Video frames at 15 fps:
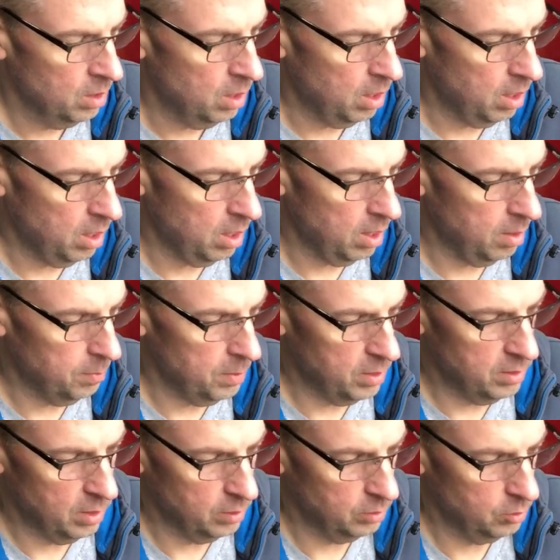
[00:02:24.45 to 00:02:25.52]
And
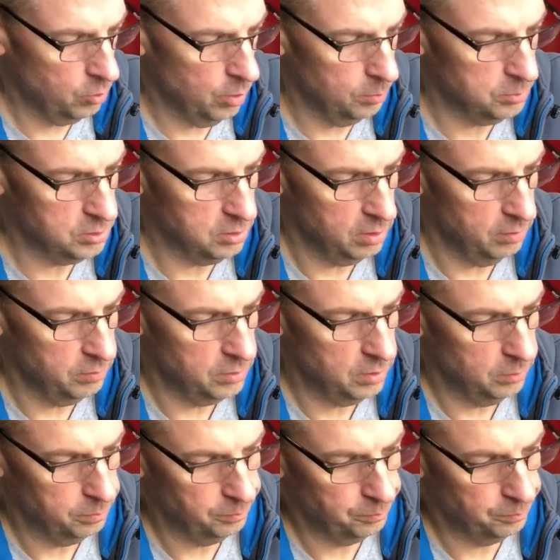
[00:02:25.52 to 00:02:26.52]
then crimp sleeves.